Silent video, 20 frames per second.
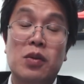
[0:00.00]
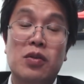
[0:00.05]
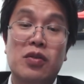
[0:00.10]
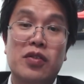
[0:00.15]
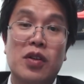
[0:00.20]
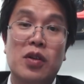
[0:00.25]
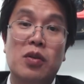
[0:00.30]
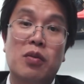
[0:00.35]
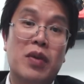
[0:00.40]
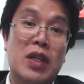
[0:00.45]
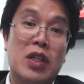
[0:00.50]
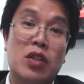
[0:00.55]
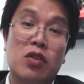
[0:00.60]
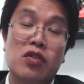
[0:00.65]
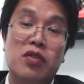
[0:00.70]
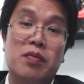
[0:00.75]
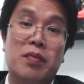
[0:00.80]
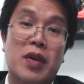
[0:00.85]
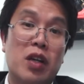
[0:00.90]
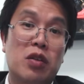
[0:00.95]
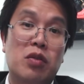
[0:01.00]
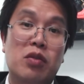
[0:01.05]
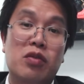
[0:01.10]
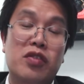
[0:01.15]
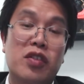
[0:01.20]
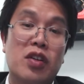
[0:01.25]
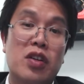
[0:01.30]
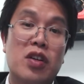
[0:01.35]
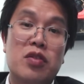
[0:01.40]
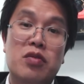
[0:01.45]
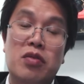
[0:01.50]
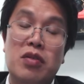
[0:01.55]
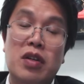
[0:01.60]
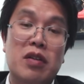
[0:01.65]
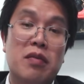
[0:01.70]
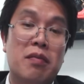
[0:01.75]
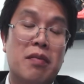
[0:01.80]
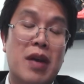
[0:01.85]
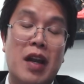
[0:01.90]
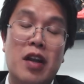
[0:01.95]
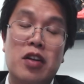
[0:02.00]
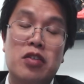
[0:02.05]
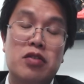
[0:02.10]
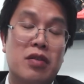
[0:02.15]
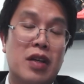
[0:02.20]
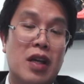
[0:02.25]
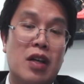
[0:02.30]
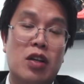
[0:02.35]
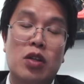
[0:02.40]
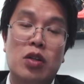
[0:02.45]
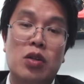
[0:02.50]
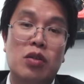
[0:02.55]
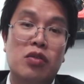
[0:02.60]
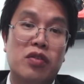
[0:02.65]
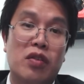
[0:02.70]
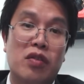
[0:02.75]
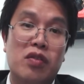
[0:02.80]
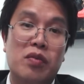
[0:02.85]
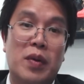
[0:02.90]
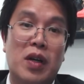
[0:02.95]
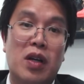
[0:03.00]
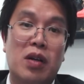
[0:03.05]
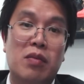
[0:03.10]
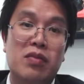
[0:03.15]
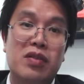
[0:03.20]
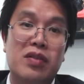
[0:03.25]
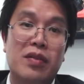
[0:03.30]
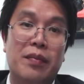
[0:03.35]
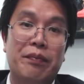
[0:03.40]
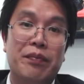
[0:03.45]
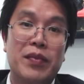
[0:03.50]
So we use microsurgery, managed to get loads of sperms.